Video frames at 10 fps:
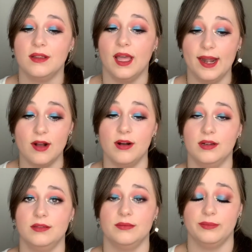at
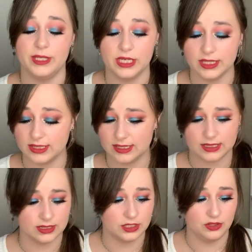all
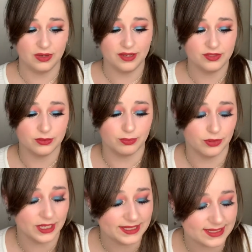because you have to
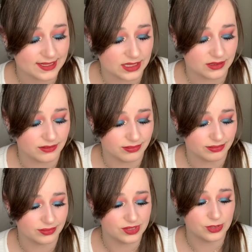press like
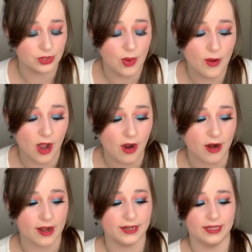so
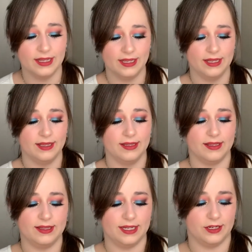hard
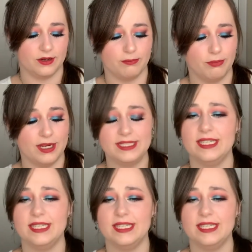that you're pressing